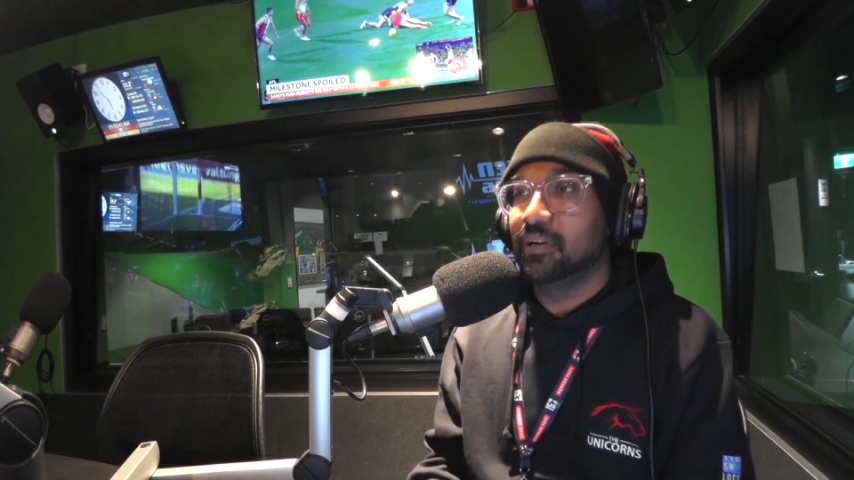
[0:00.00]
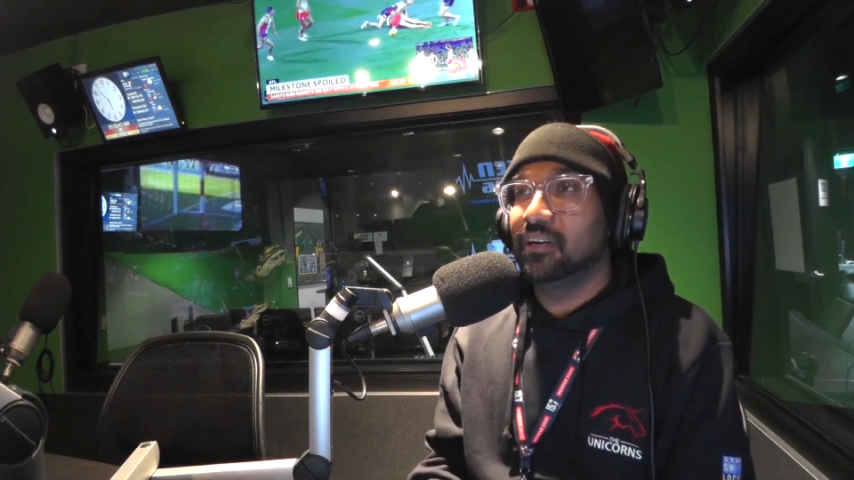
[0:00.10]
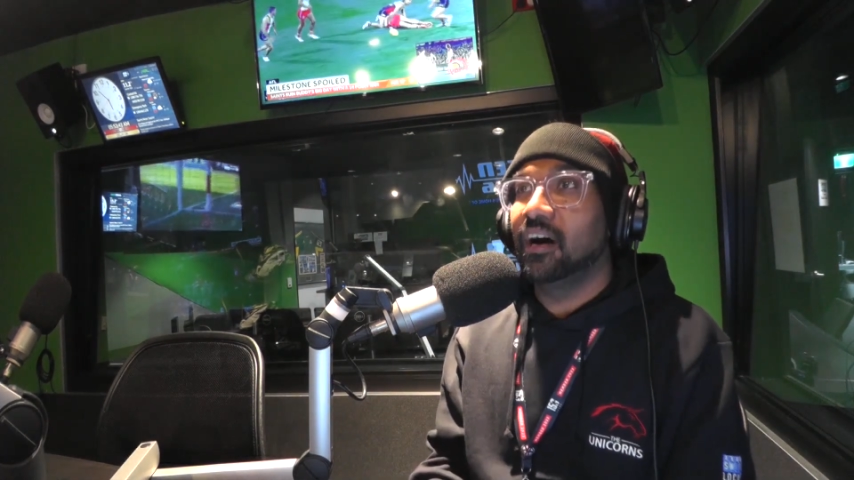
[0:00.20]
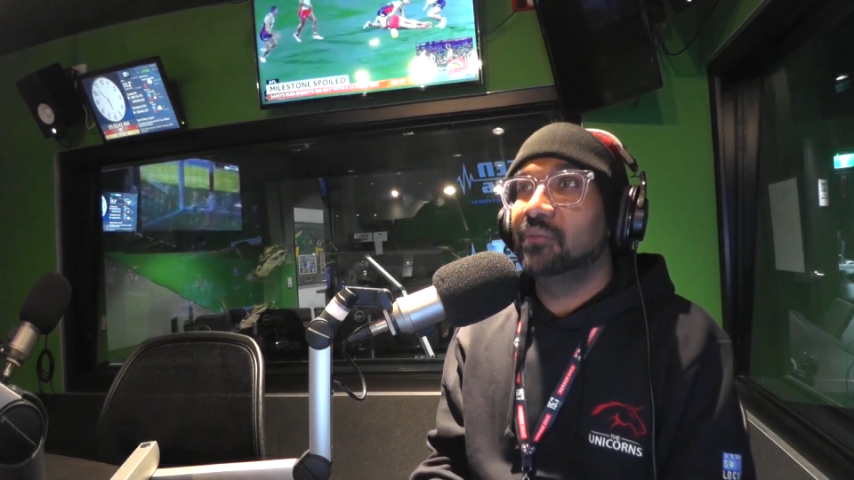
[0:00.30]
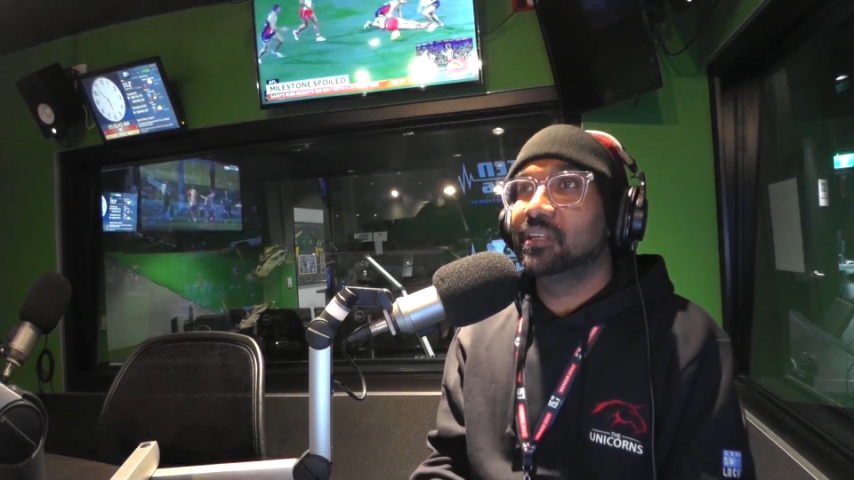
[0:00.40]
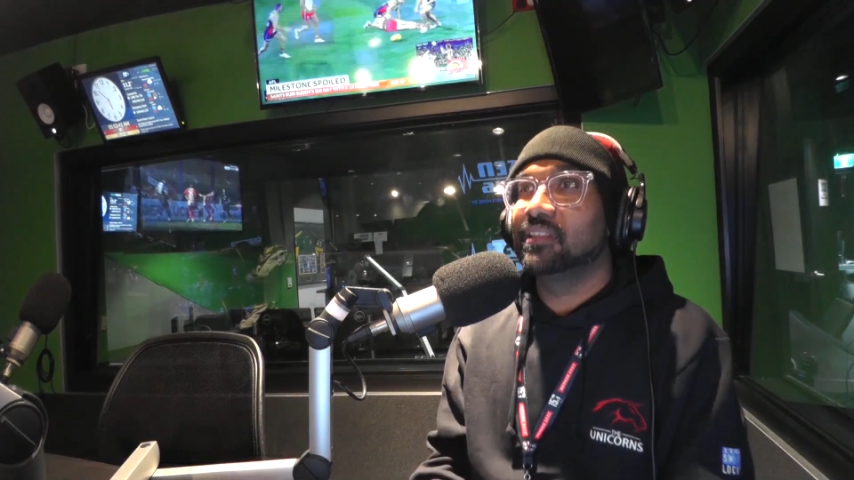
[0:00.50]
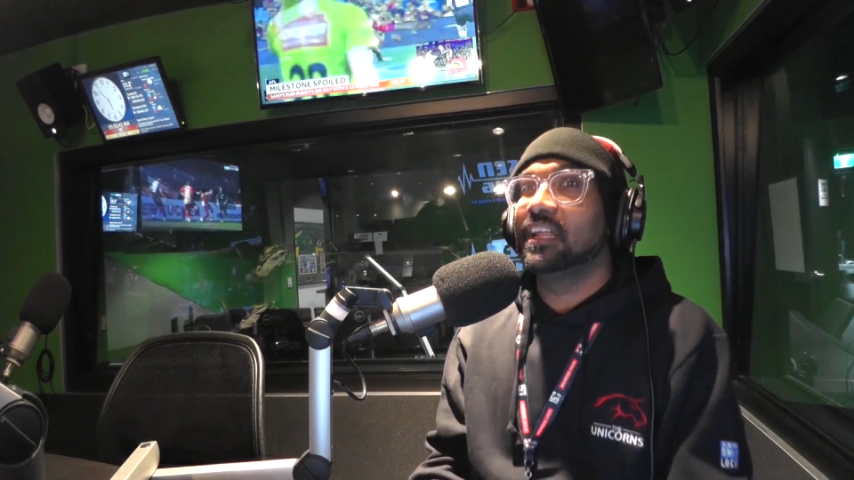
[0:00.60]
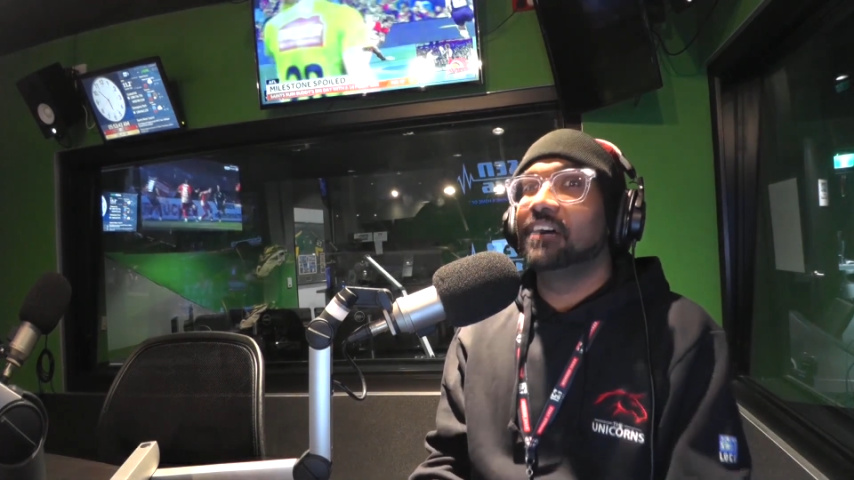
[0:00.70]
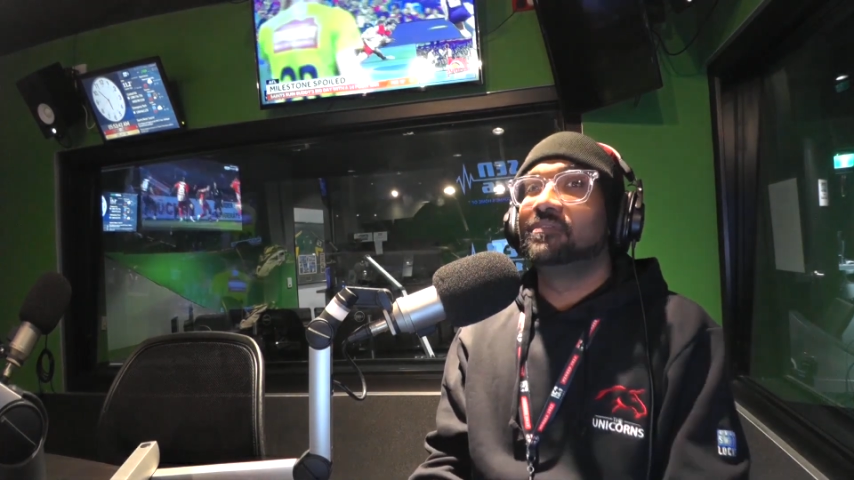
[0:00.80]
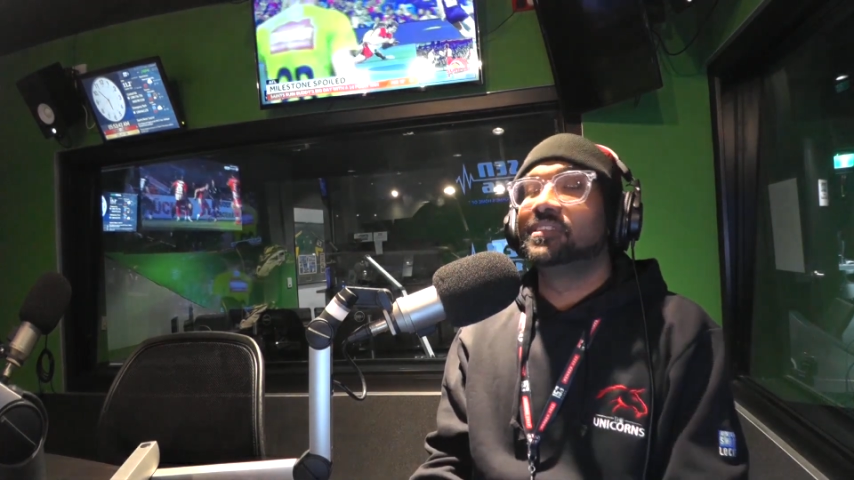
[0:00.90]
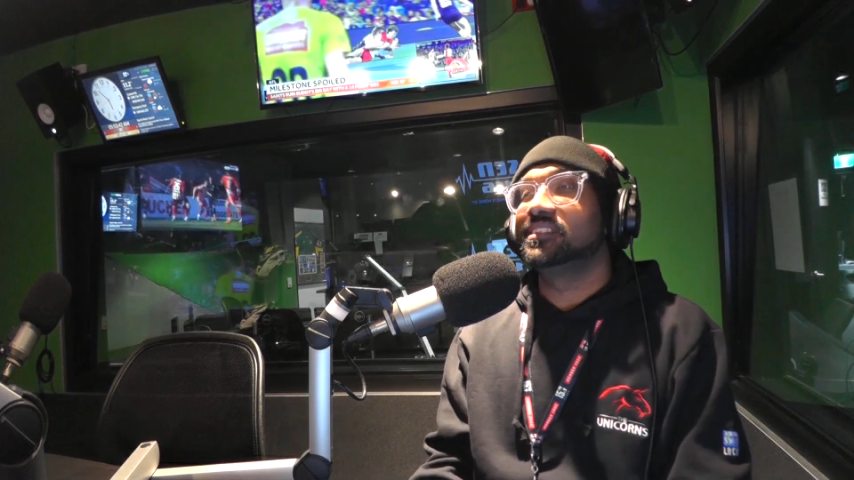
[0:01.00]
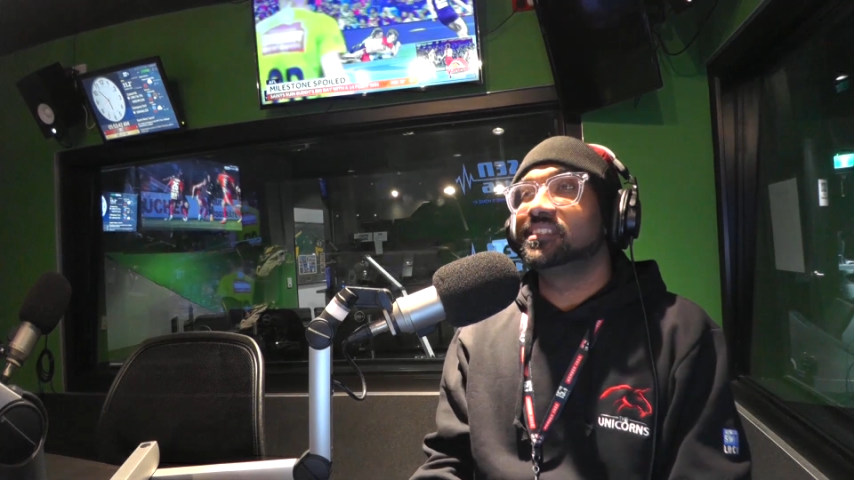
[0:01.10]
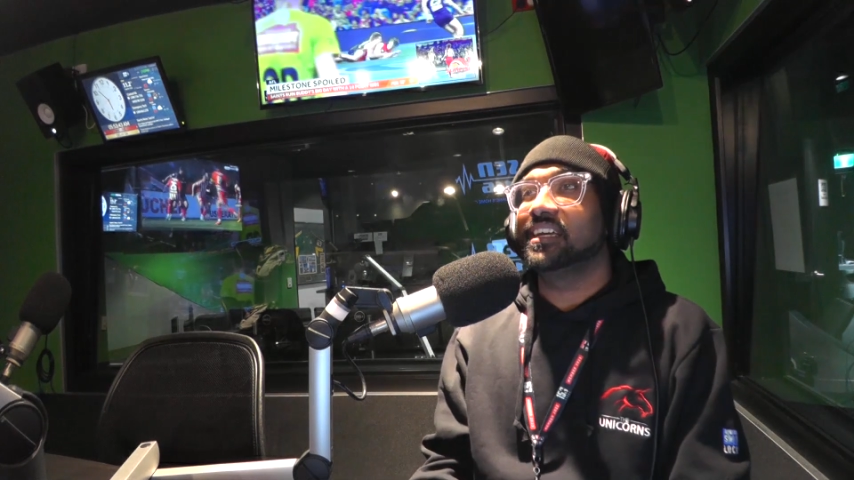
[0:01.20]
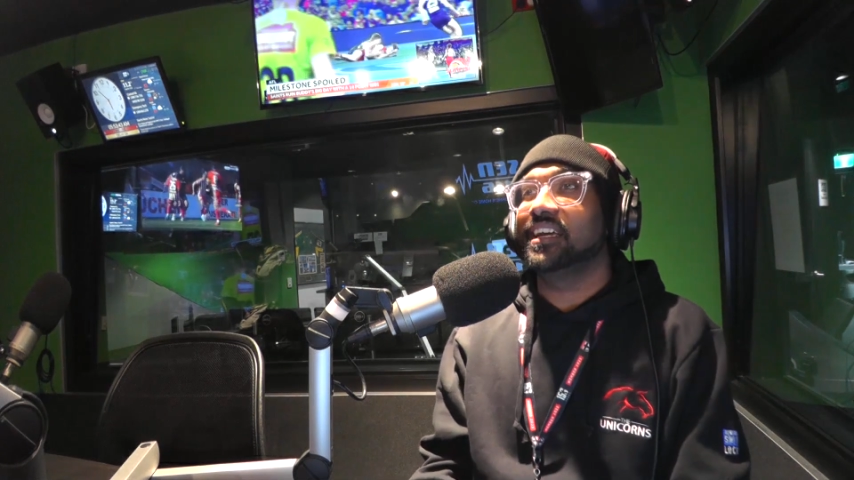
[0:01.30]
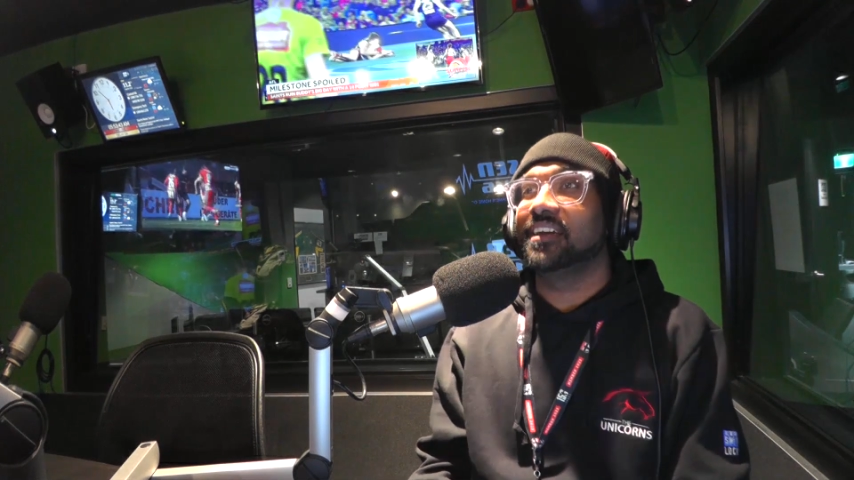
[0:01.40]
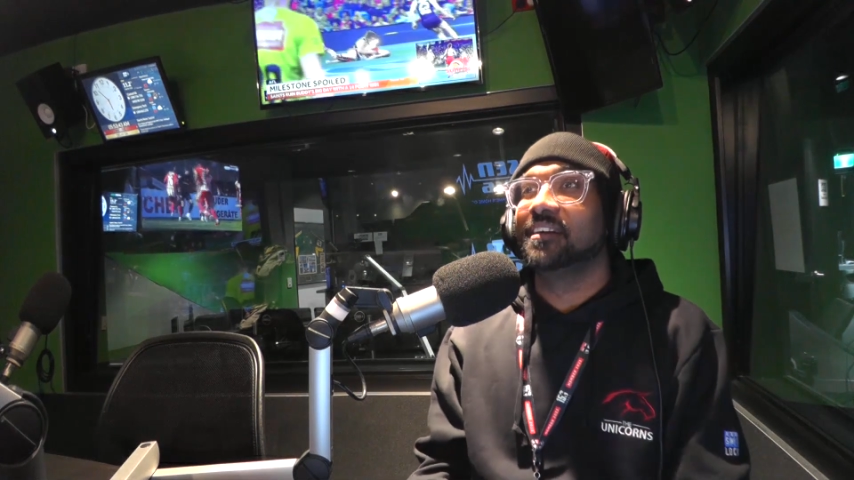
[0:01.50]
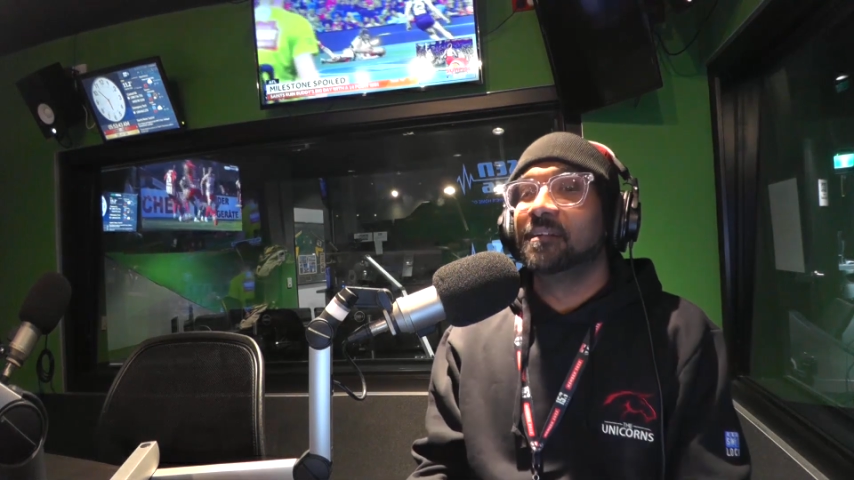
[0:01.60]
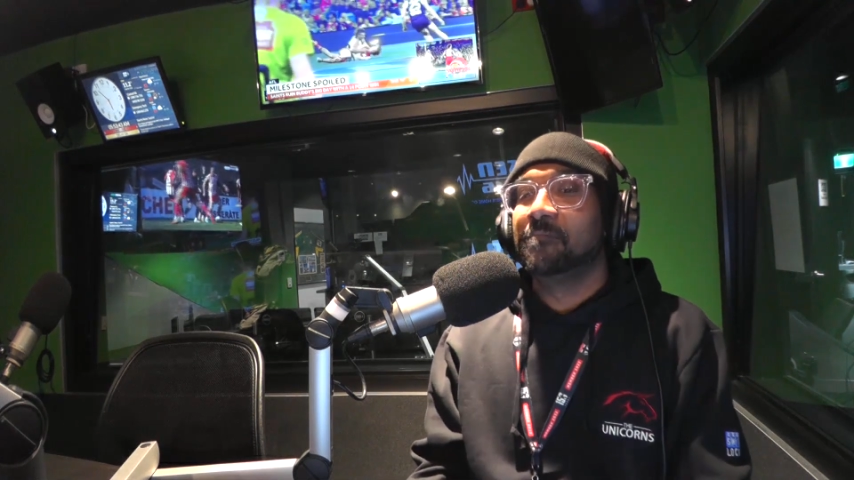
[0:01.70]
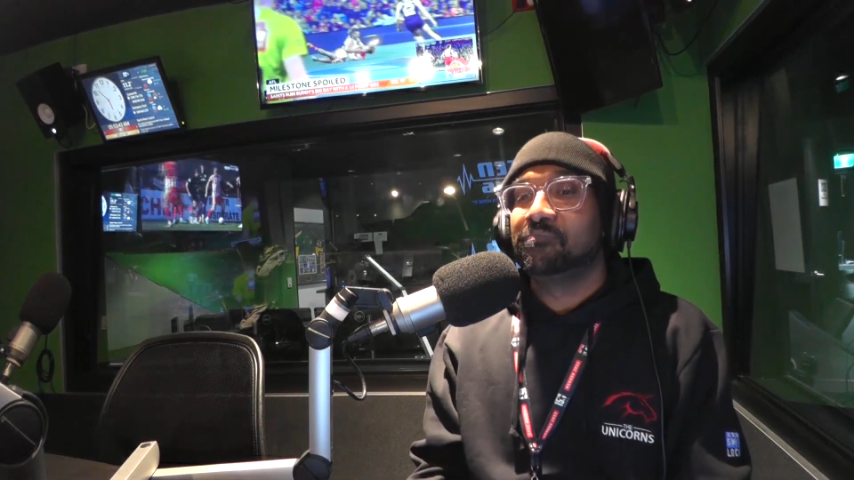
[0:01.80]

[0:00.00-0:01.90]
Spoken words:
But I would love to see